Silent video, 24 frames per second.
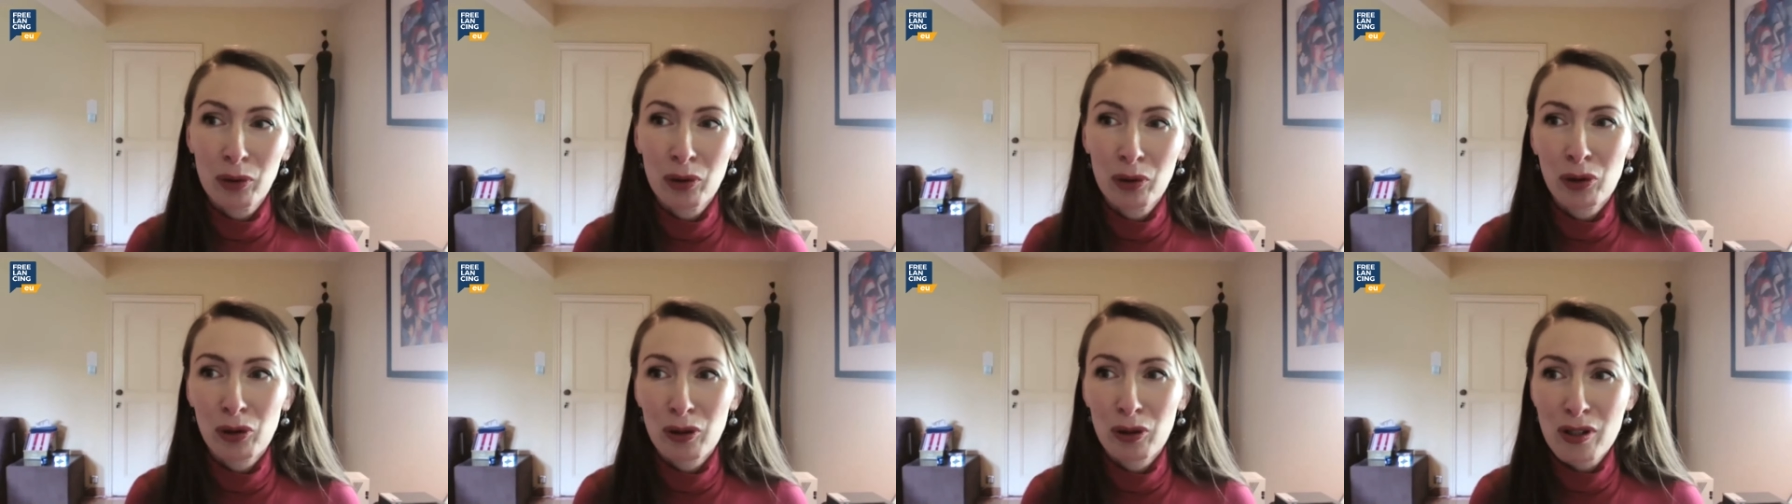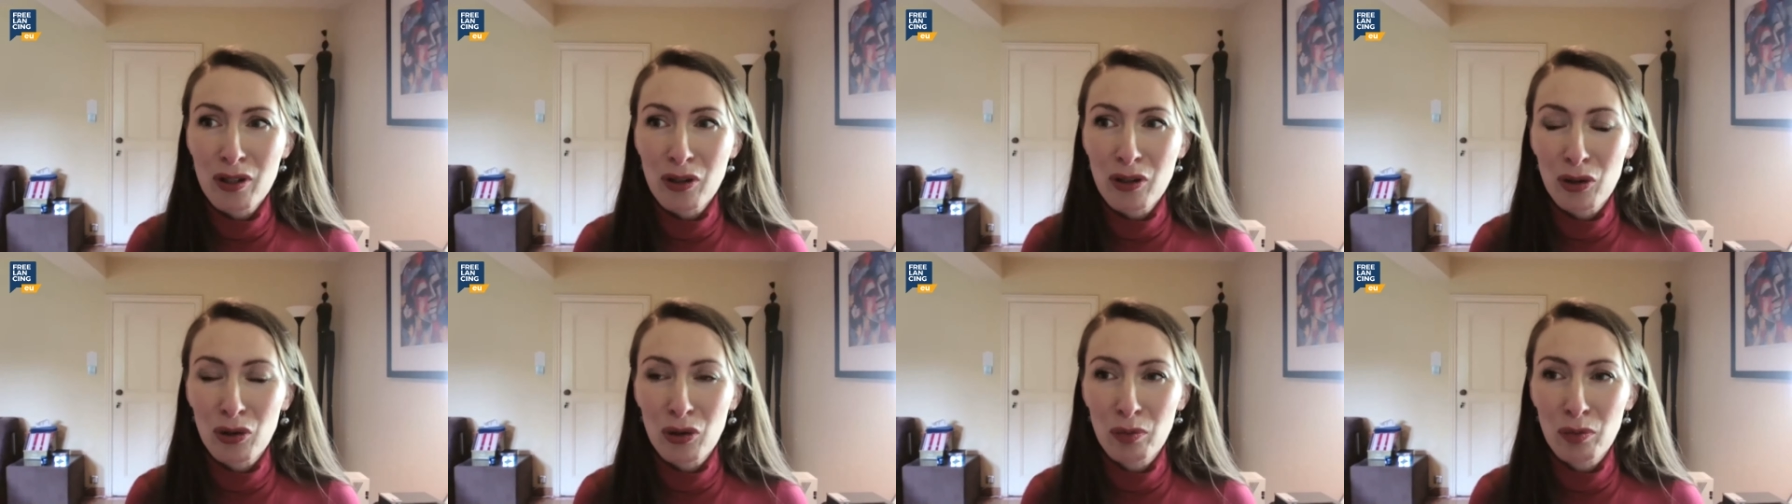you
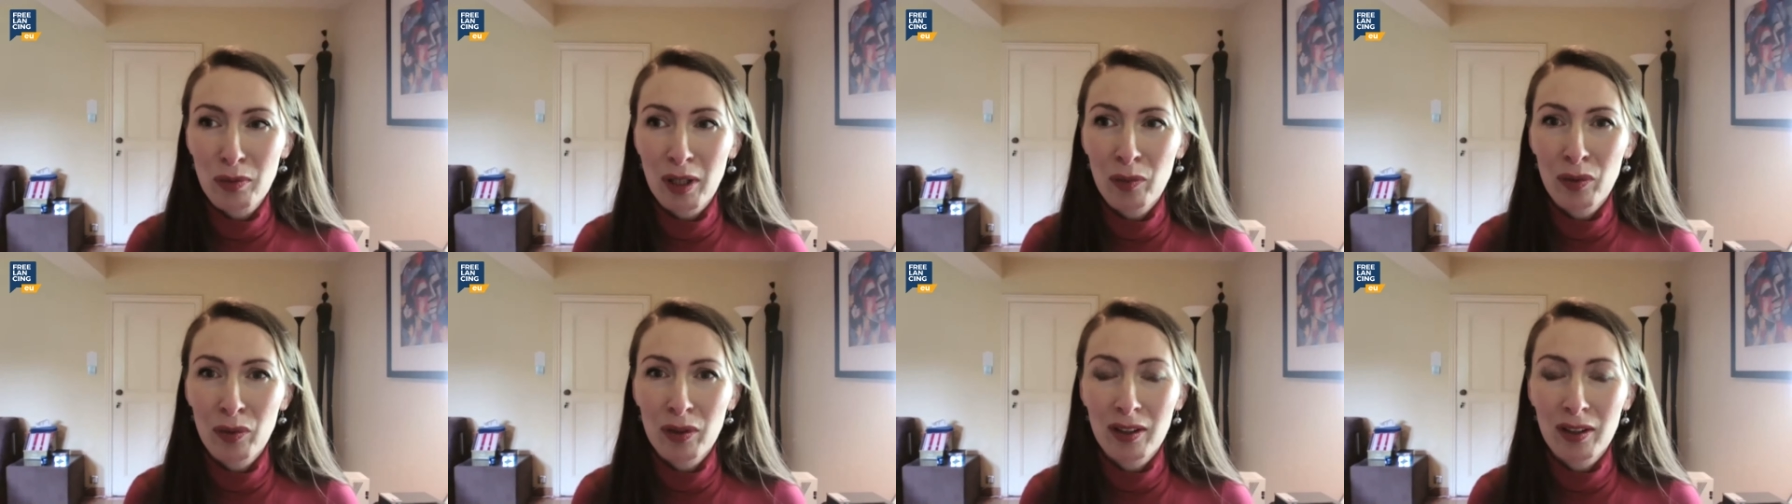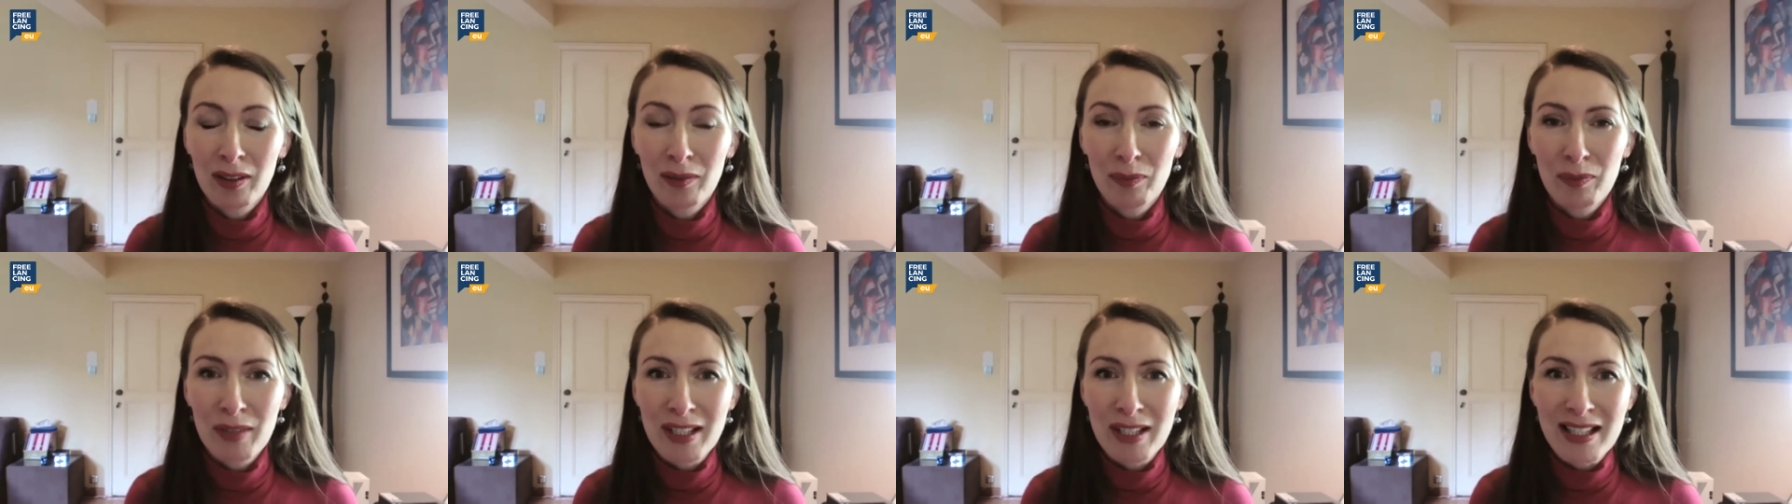also to
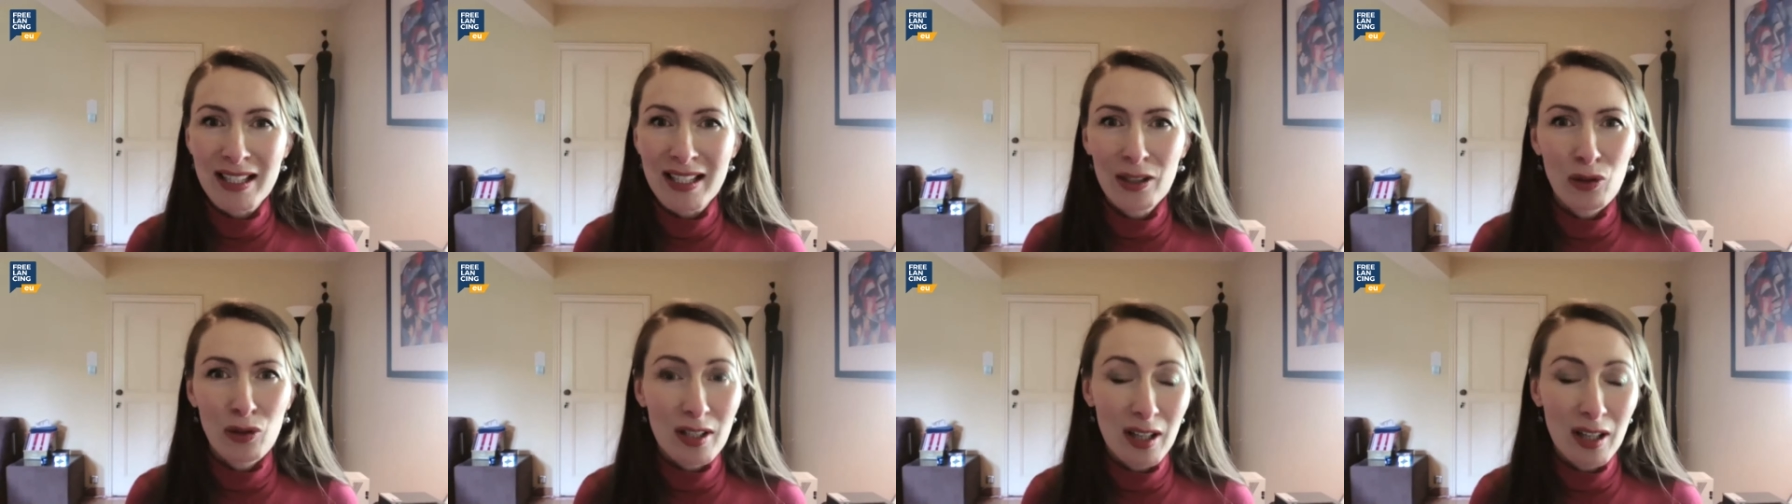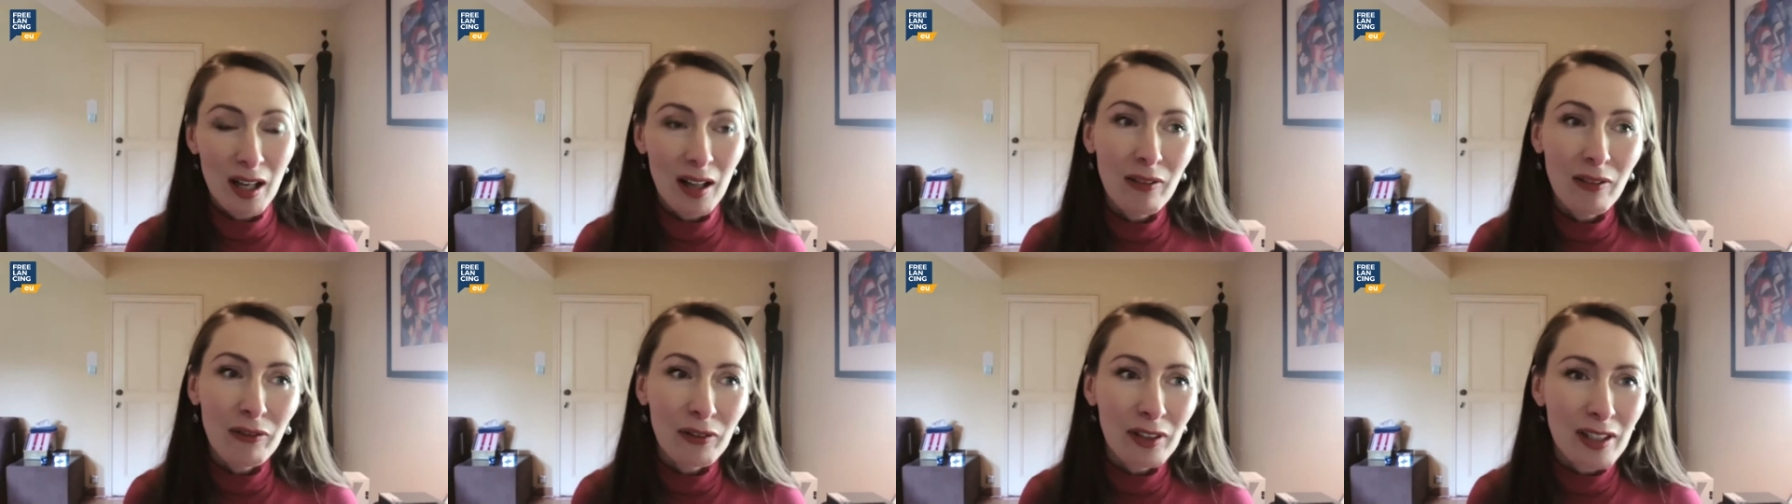maybe see
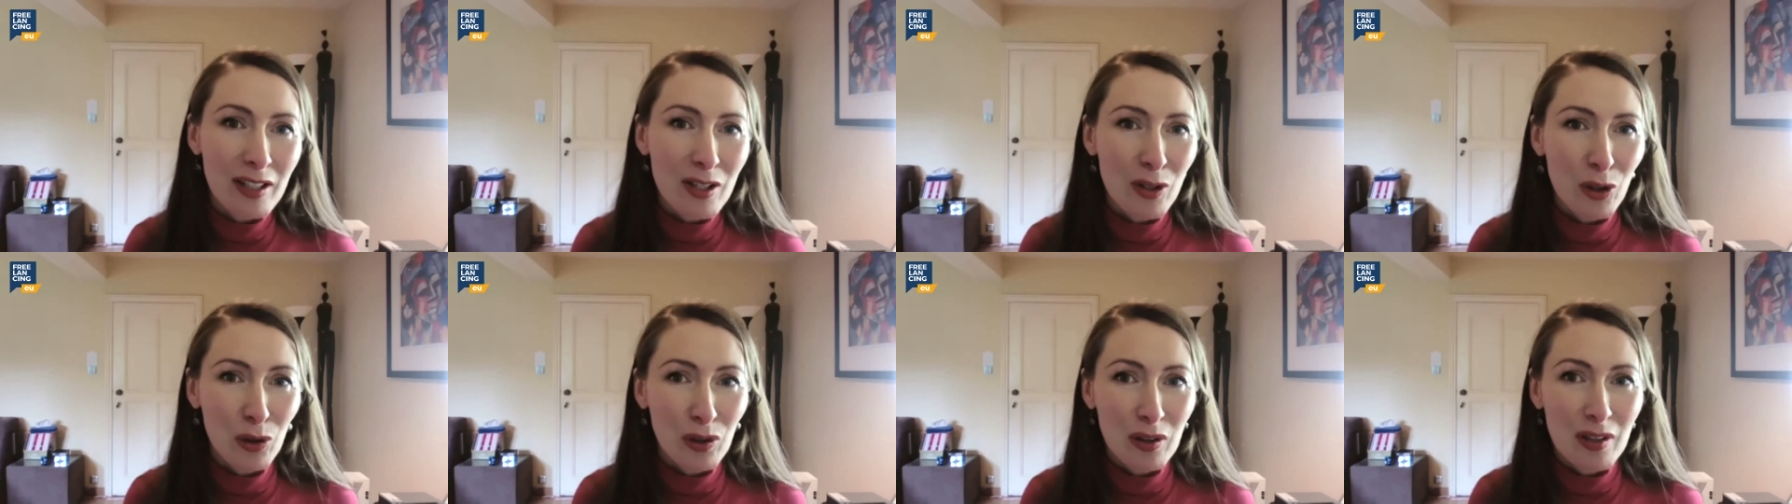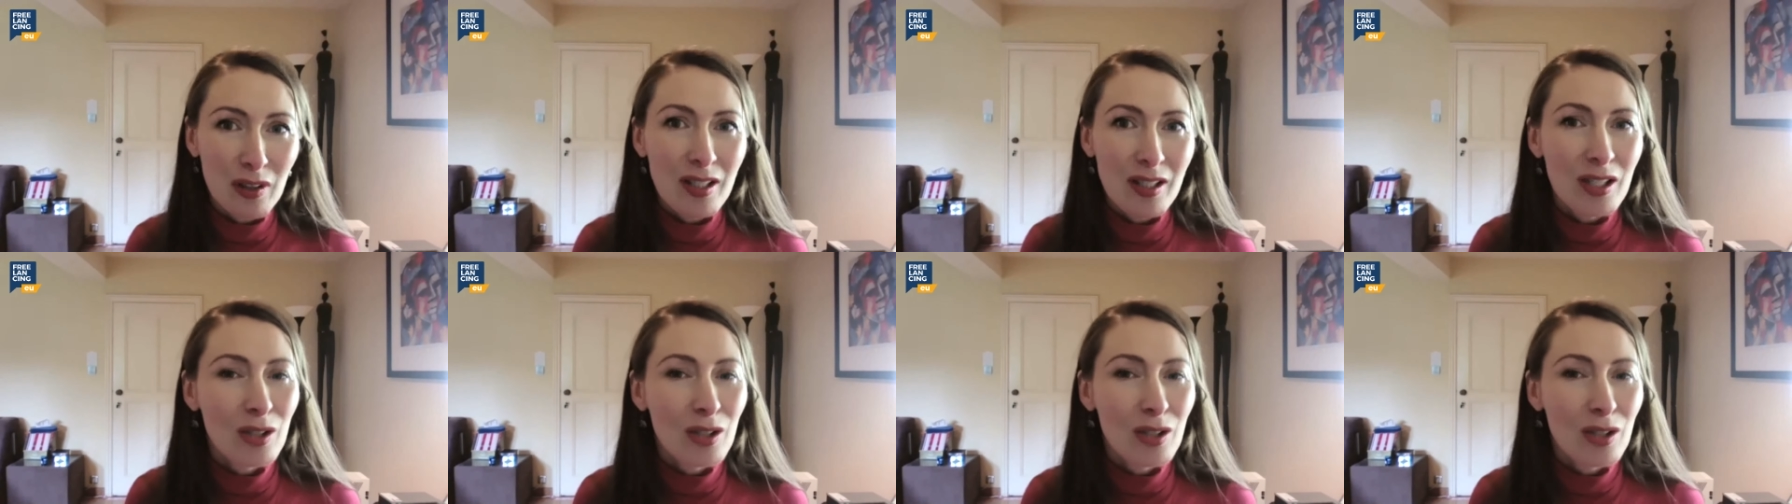yourself in certain